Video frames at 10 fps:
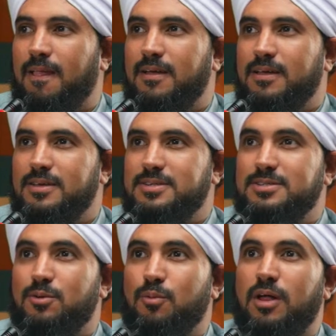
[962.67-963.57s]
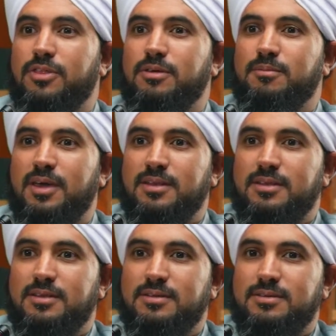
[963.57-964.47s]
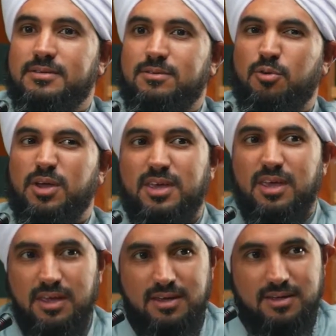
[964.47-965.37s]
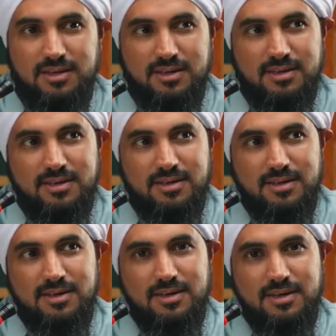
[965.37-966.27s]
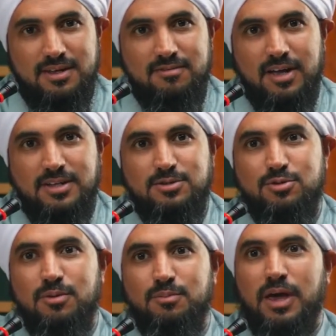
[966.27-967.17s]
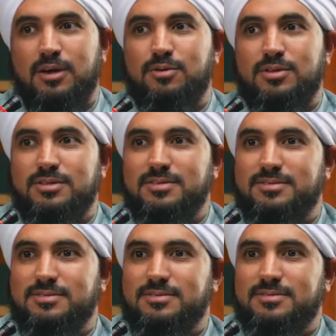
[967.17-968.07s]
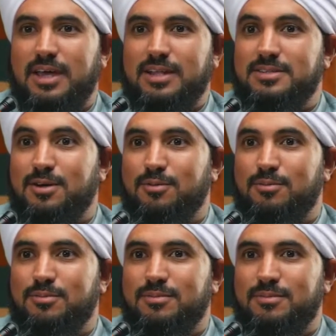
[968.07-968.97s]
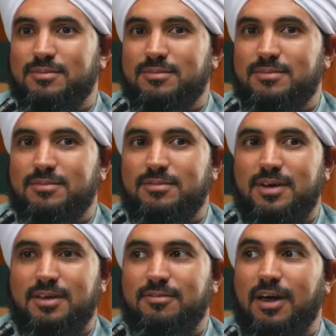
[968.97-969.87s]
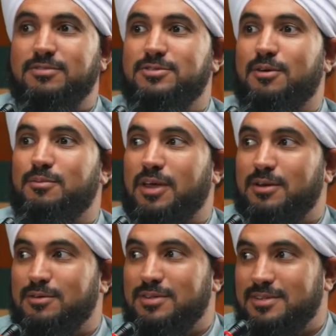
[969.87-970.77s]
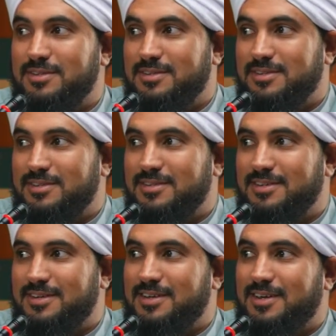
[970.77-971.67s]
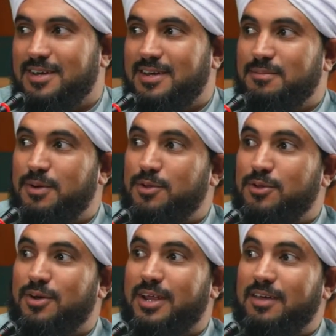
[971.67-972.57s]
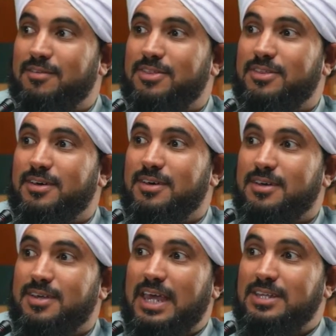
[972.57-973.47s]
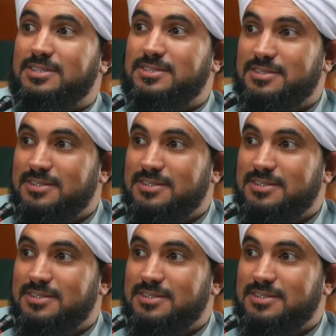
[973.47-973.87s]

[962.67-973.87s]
he says a wealthy man or a king invites you to a banquet at his home, a five-star banquet. But when you arrive at the gates,